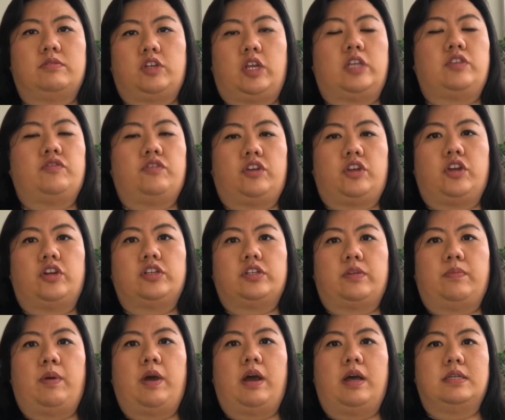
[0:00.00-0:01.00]
your
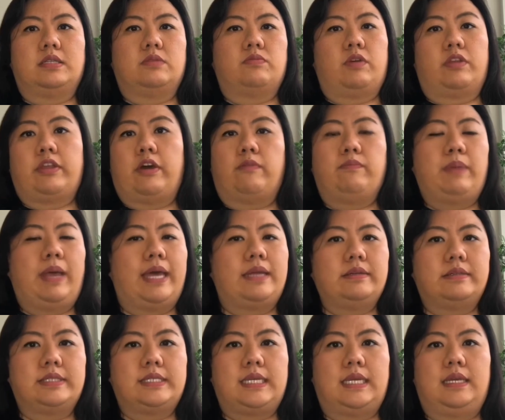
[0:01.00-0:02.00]
deposit without
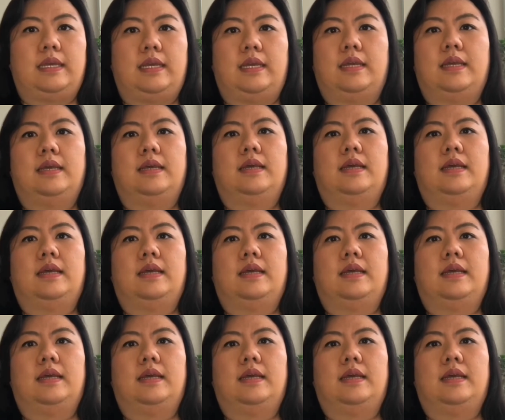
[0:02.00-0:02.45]
penalty.